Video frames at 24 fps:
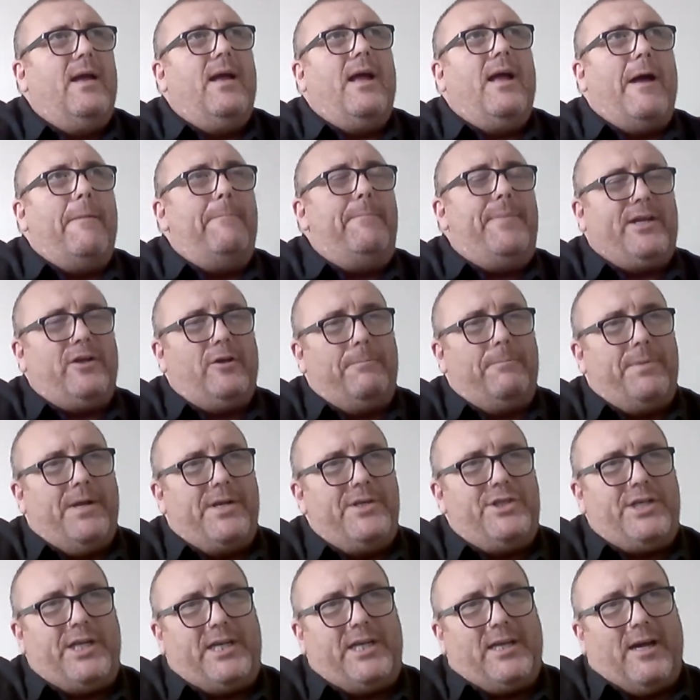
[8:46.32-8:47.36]
a bigger
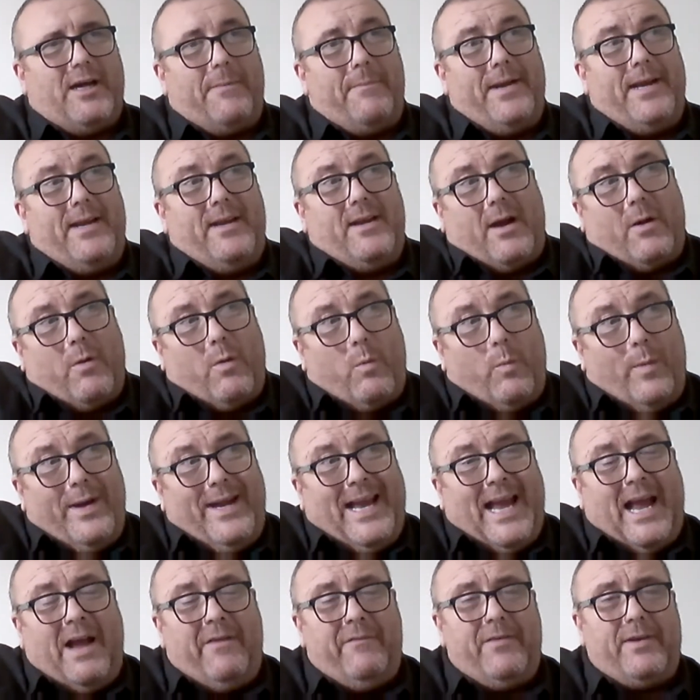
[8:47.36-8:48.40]
budget coming in.
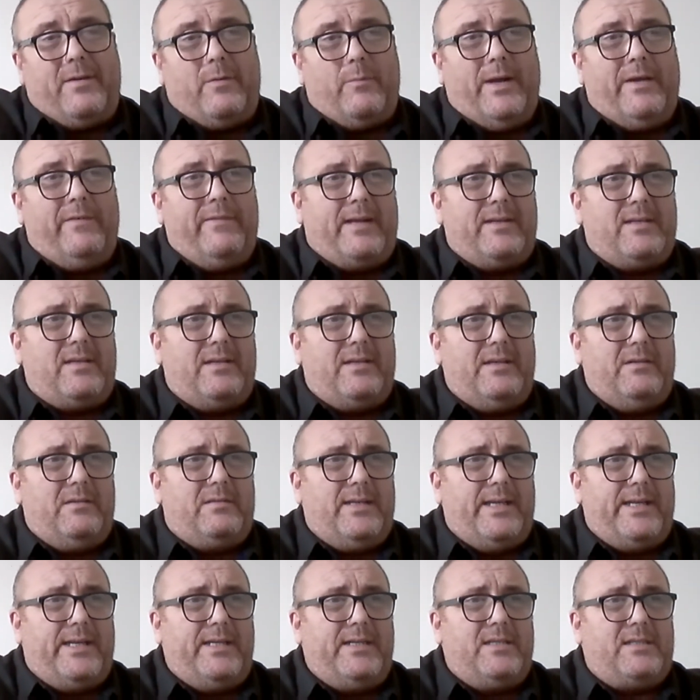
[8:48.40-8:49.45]
We haven't. We've had to do
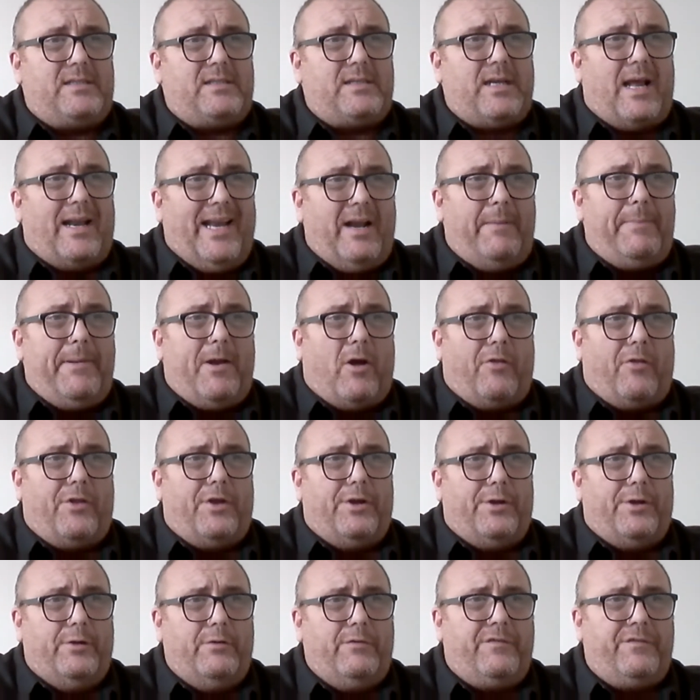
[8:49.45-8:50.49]
things a little bit on the
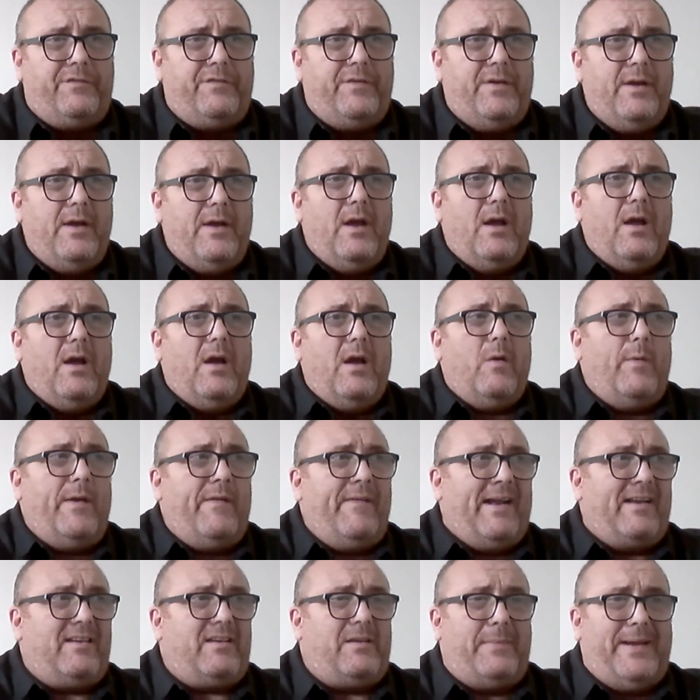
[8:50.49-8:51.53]
hoof. We've
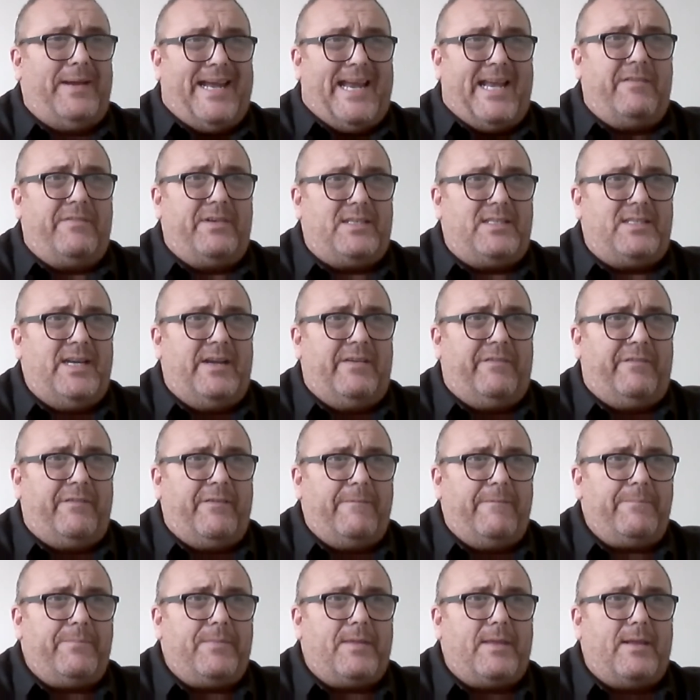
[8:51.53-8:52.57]
had to be innovative,
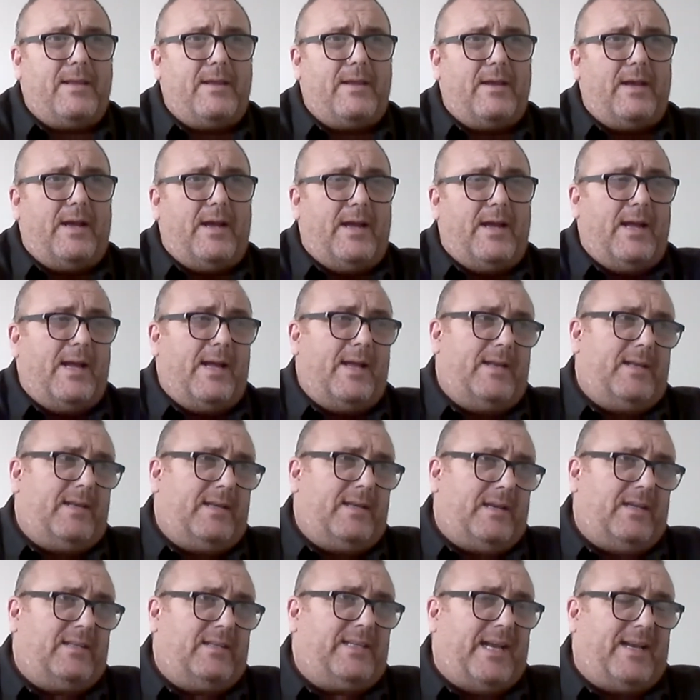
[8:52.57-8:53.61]

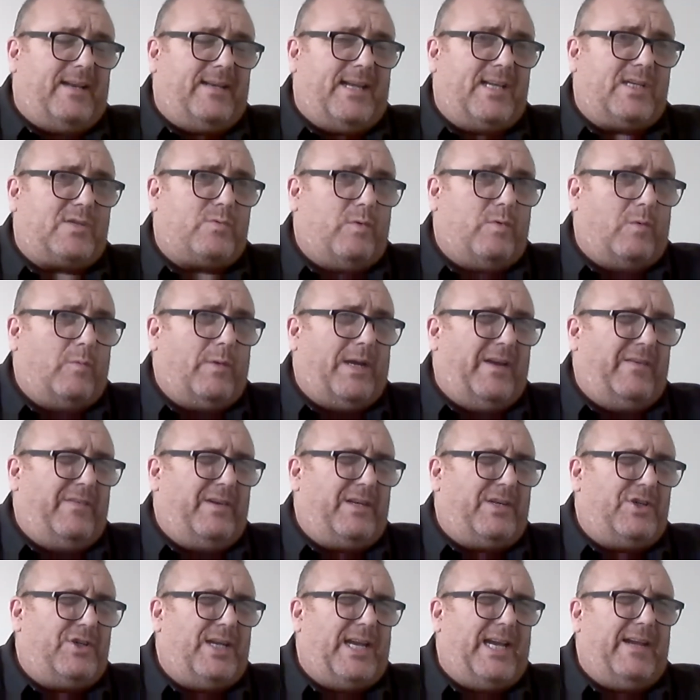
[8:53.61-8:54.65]
and I think that's what we've
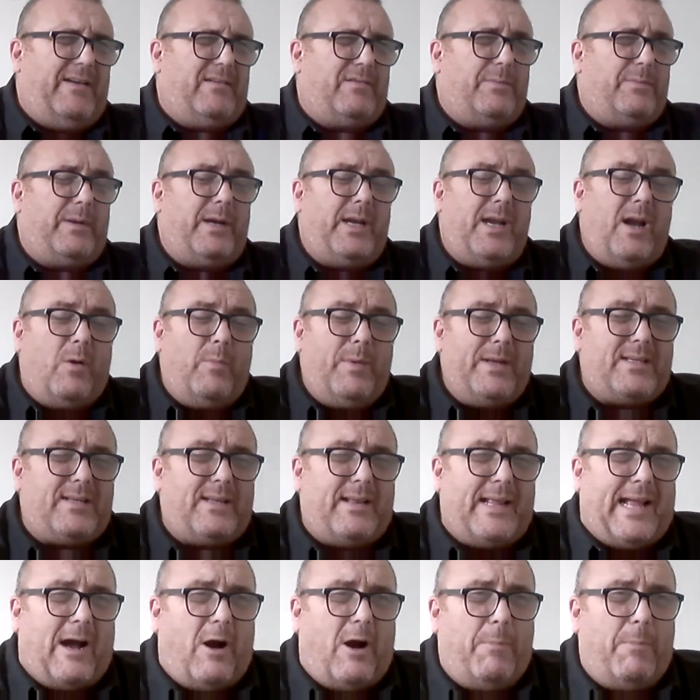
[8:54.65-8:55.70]
achieved. With
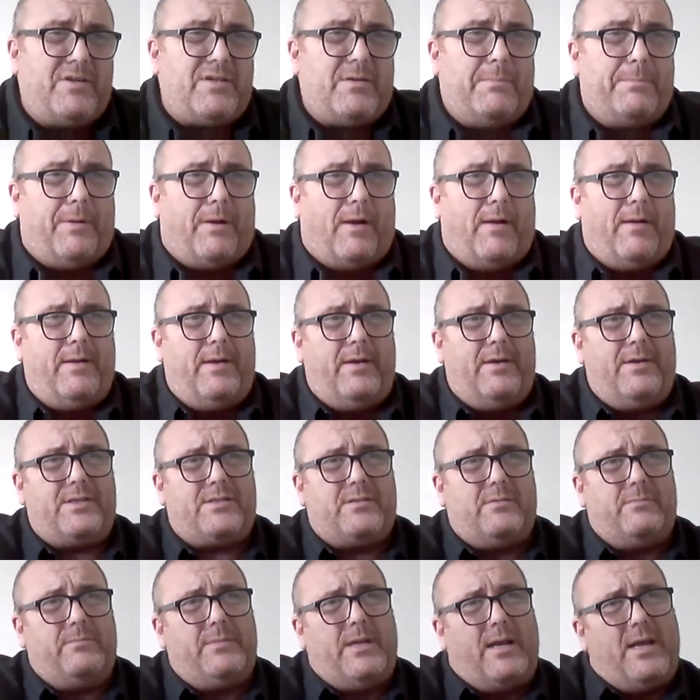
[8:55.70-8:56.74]
the help of some
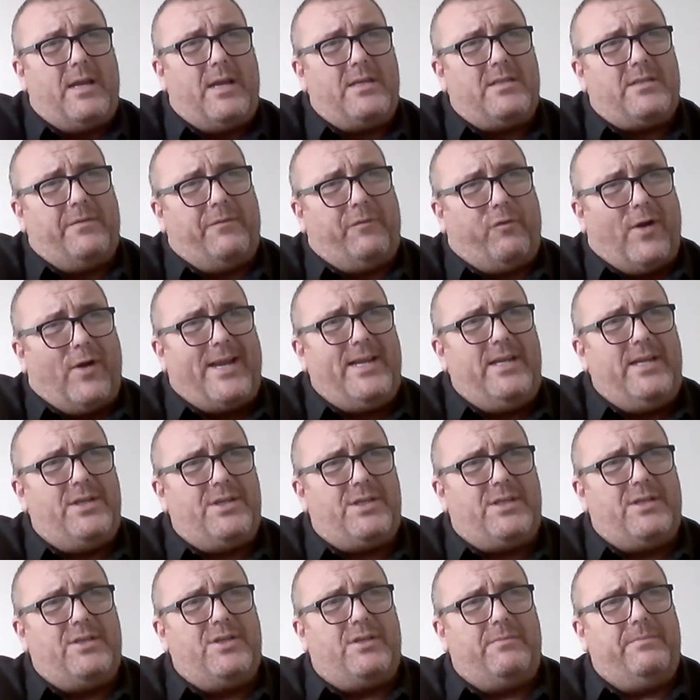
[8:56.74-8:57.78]
partners and some
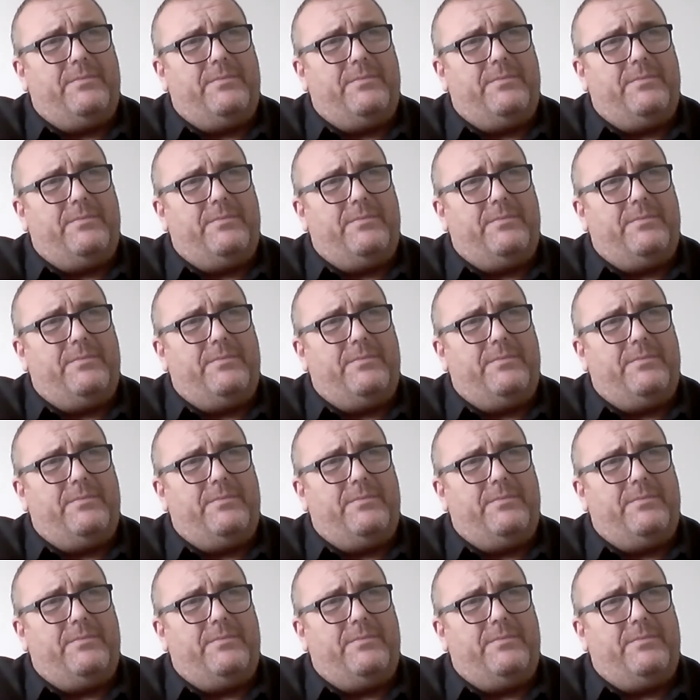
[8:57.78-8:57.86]
friends and